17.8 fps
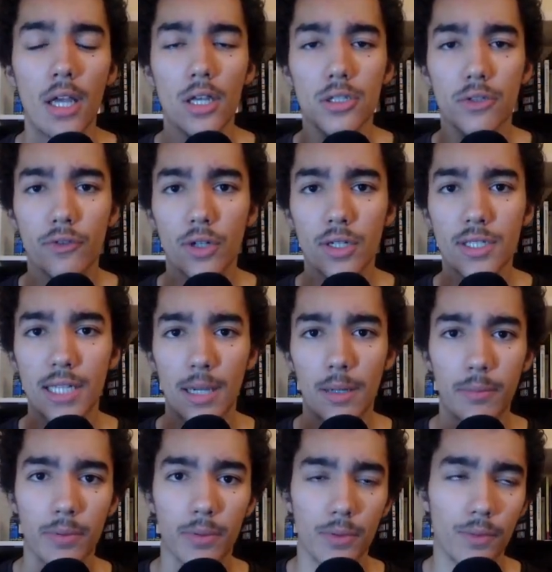So for
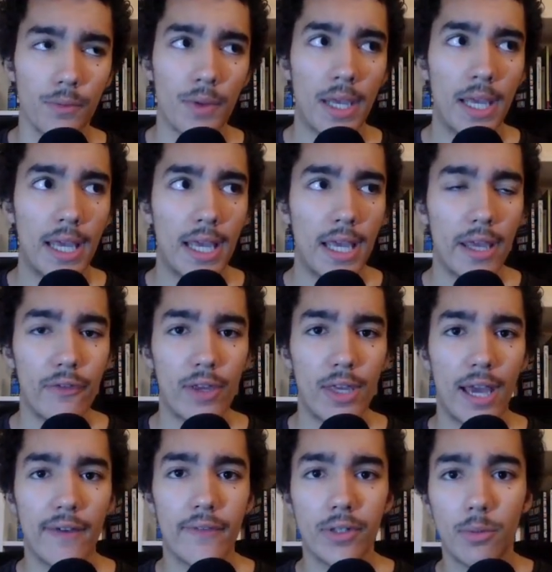example, if
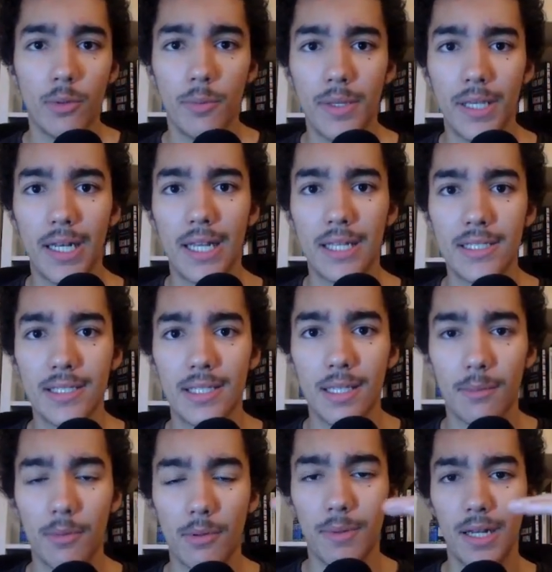you have
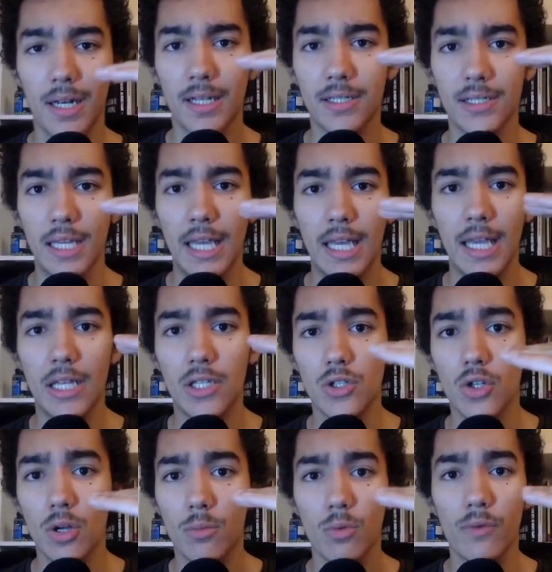WPLS
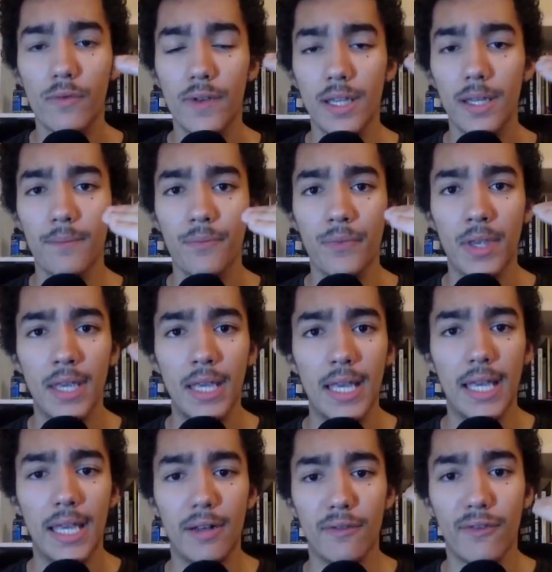is not moving
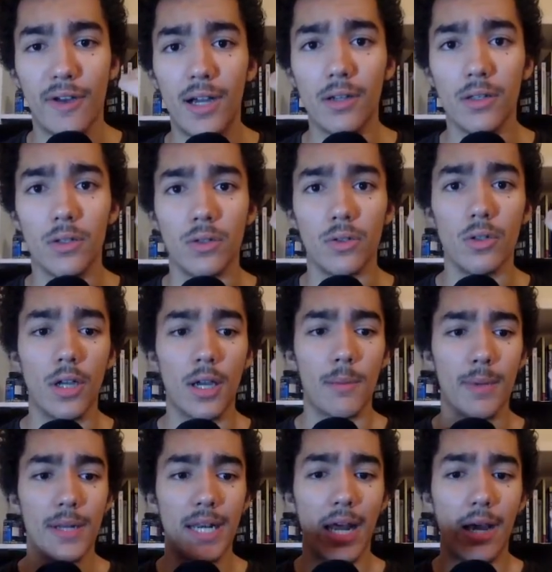in value,
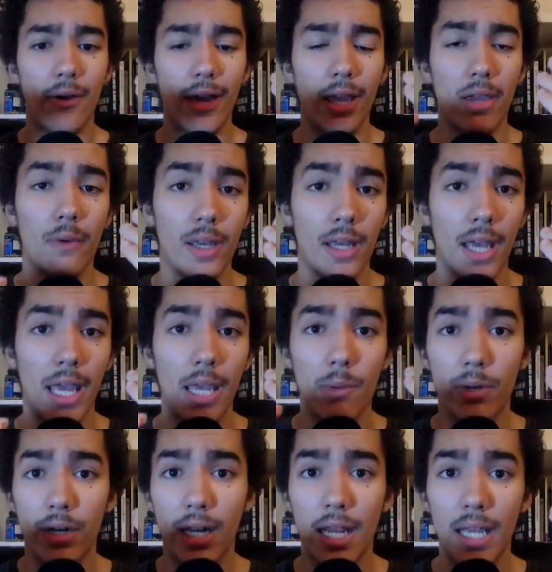but now
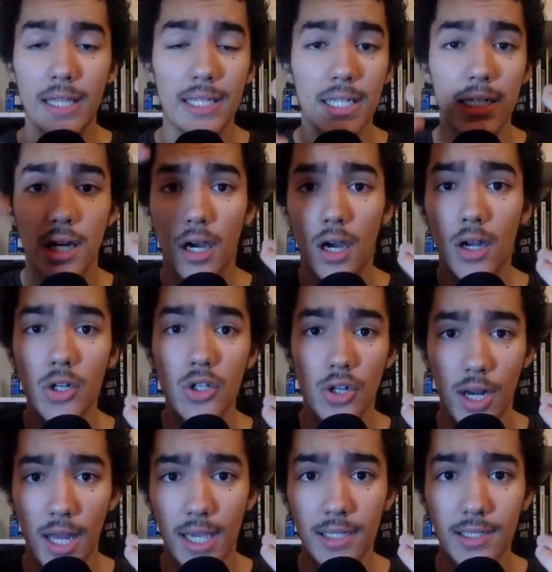A1A did
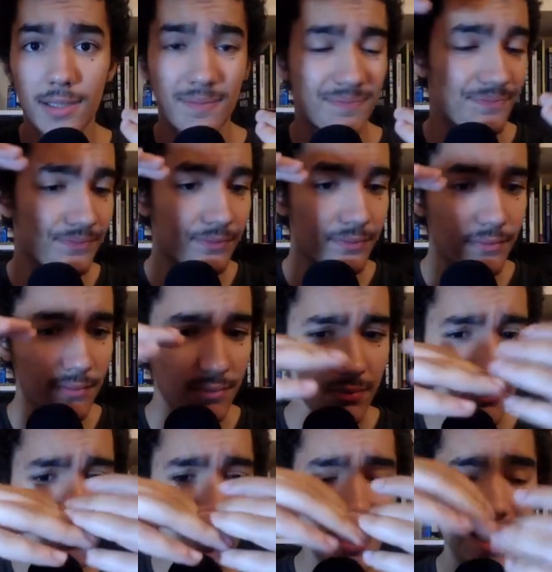100x,
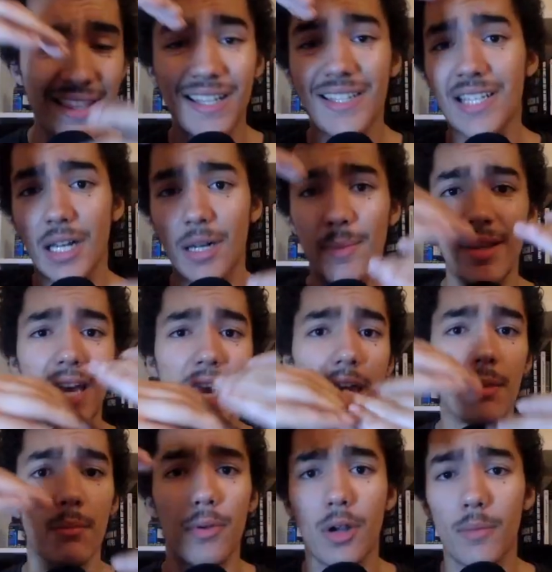there's going to be
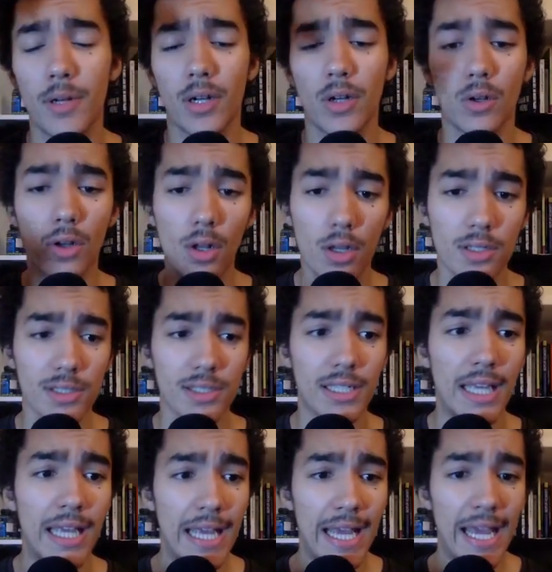that impermanent
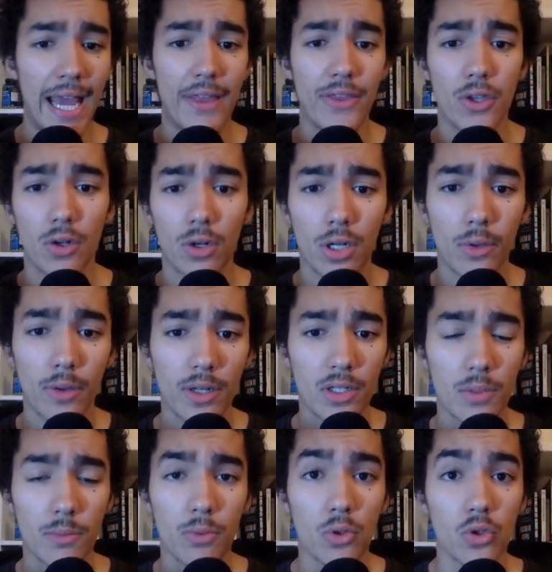loss, and your
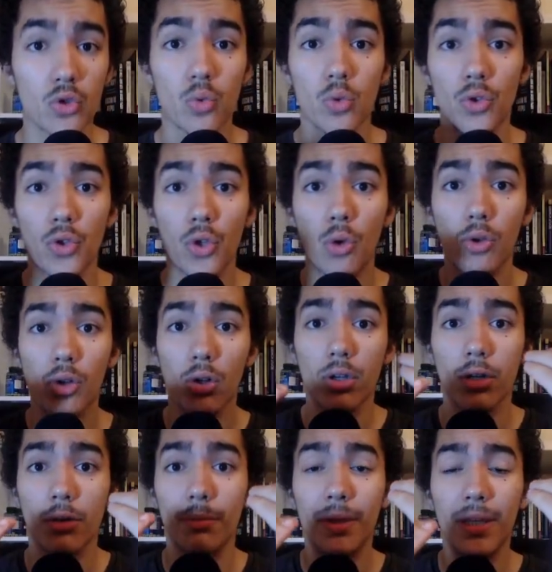liquidity pools will no
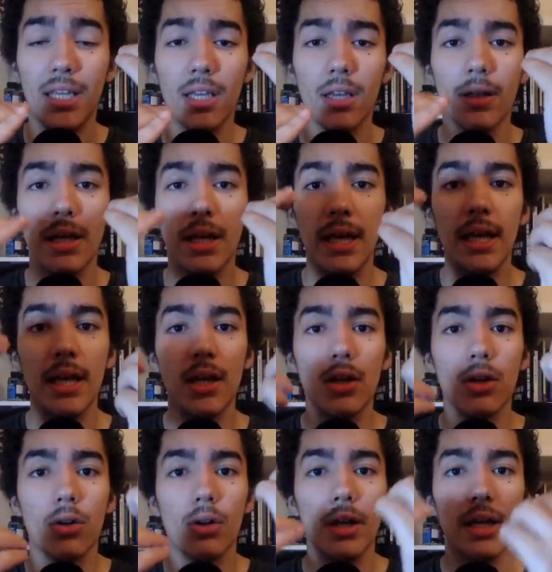longer be,
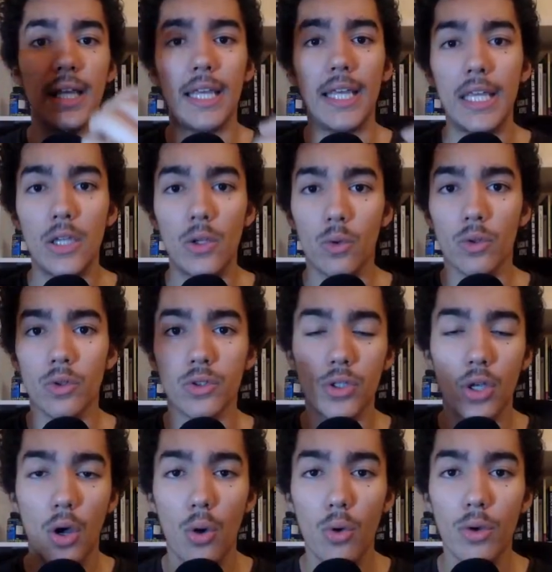you know, equal
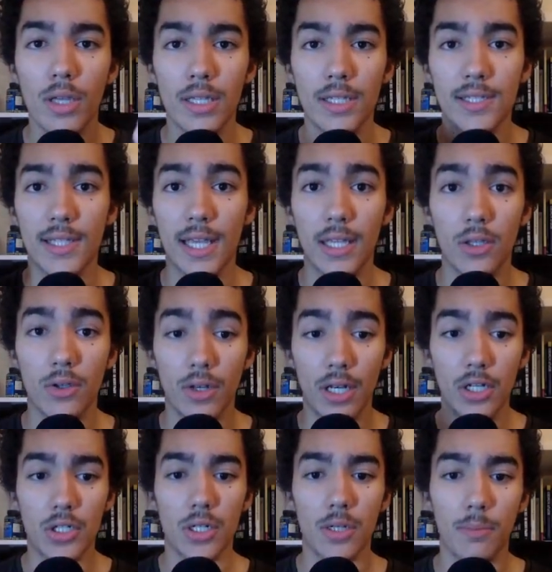tokens that you
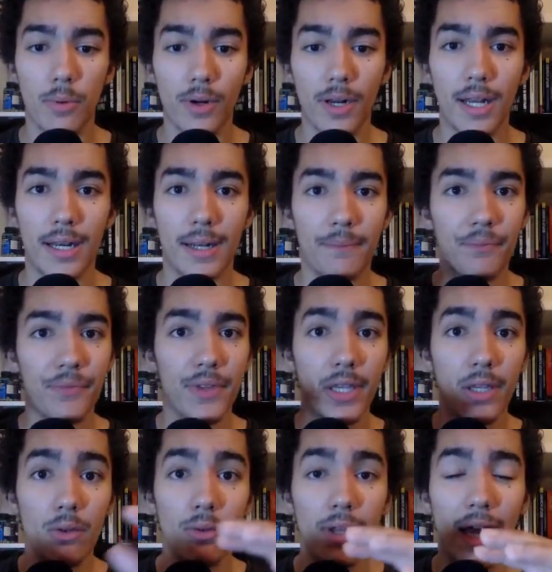initially put in.
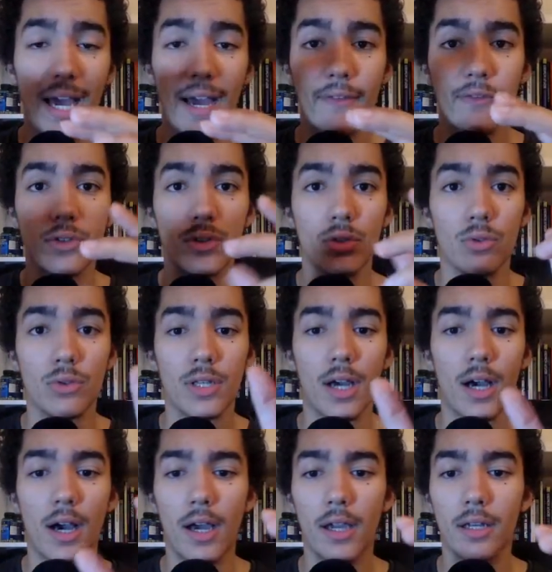You'll have to
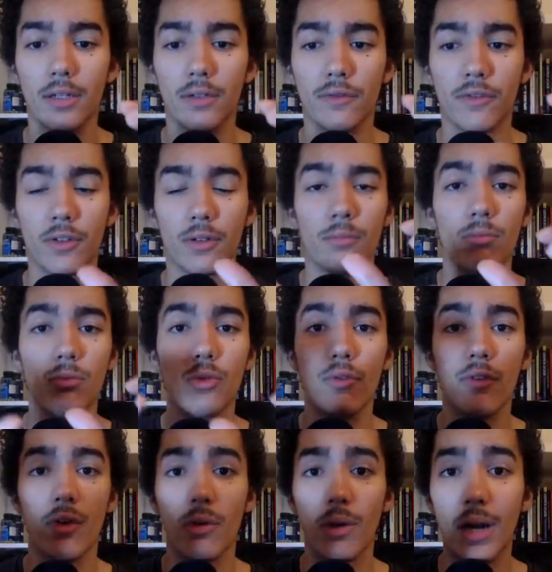kind of
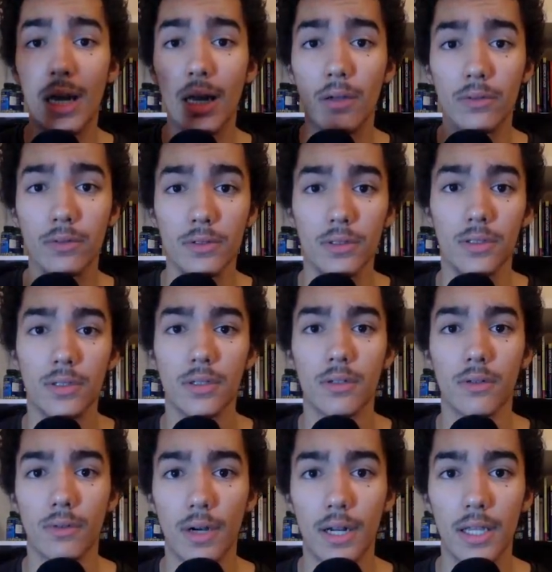move around,
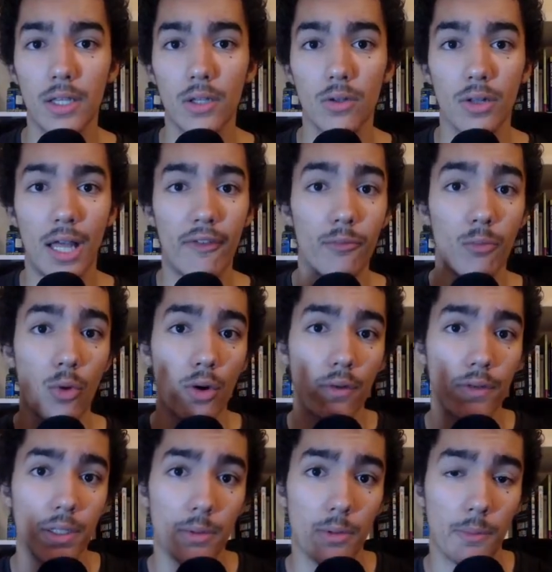right? You'll have
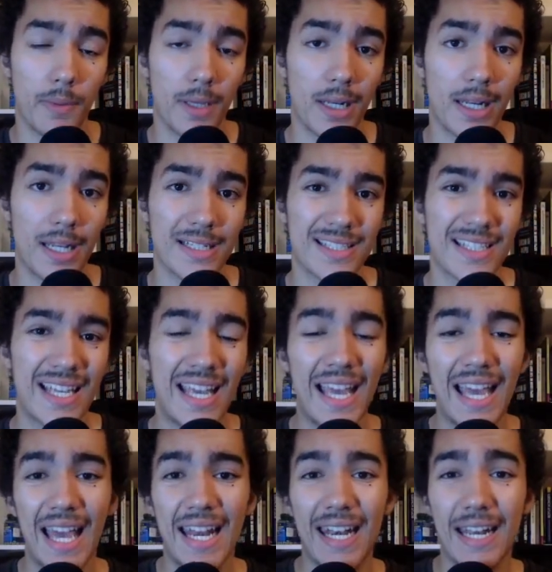more of WPLS
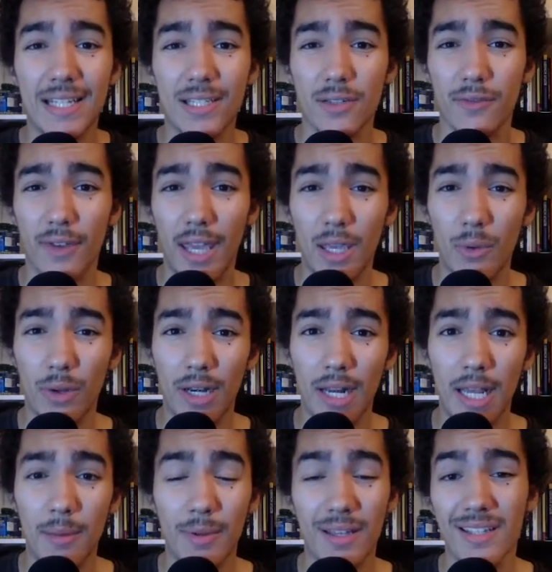and less of
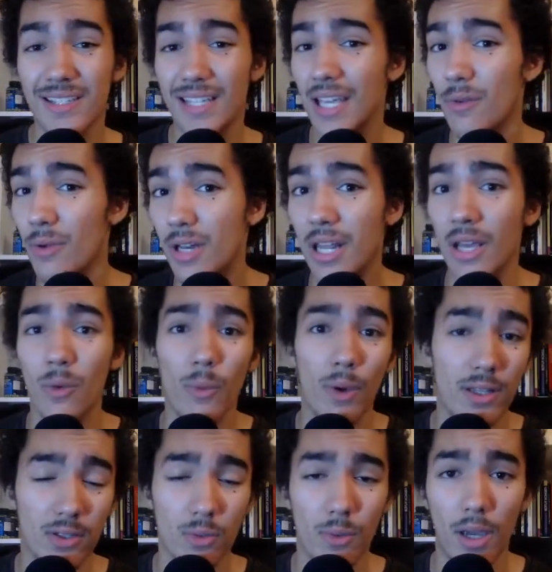A1A, because A1A
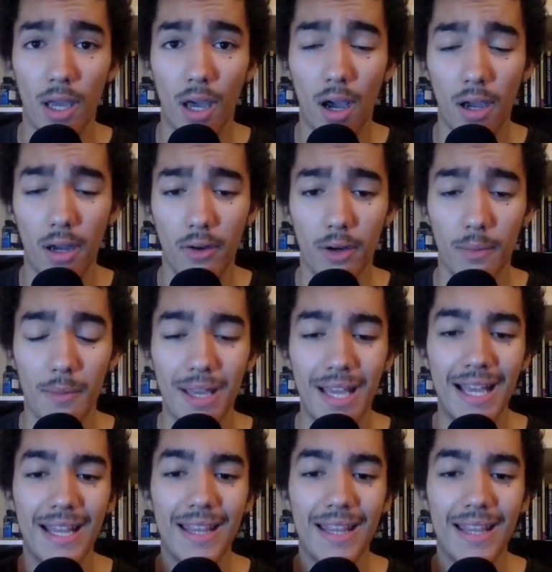went way higher up.